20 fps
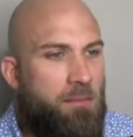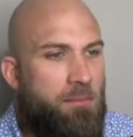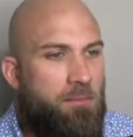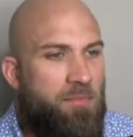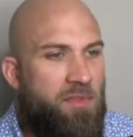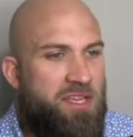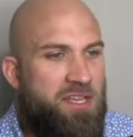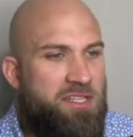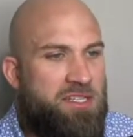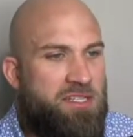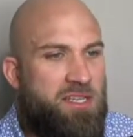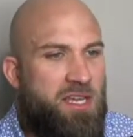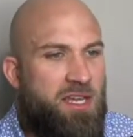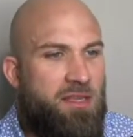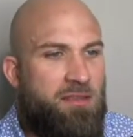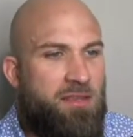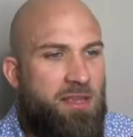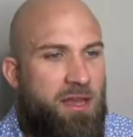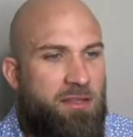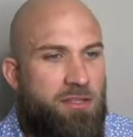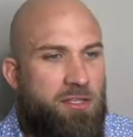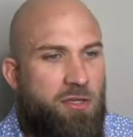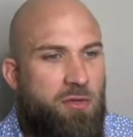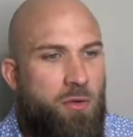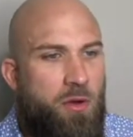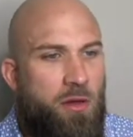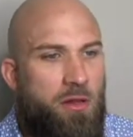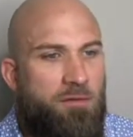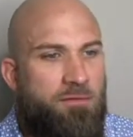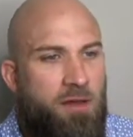they state that to
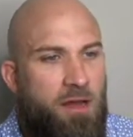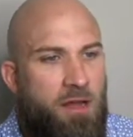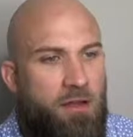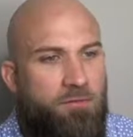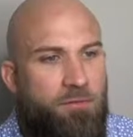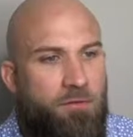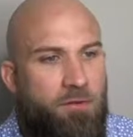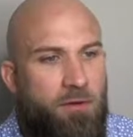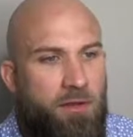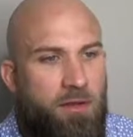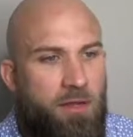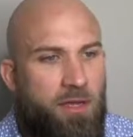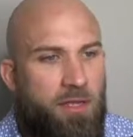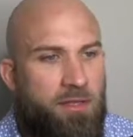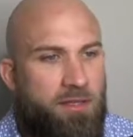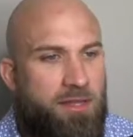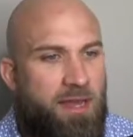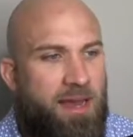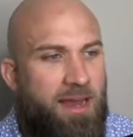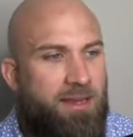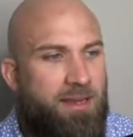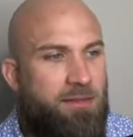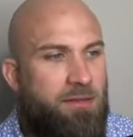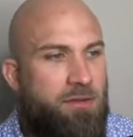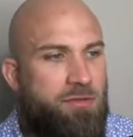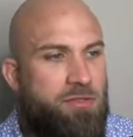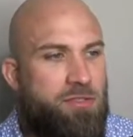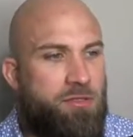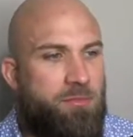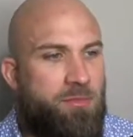qualify for a
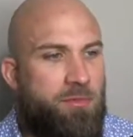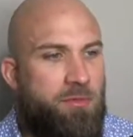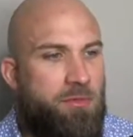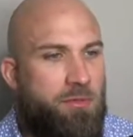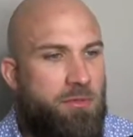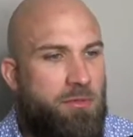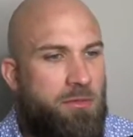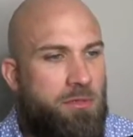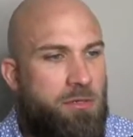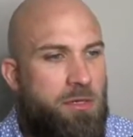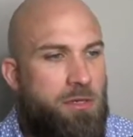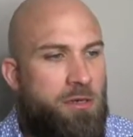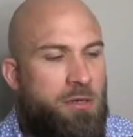diagnosable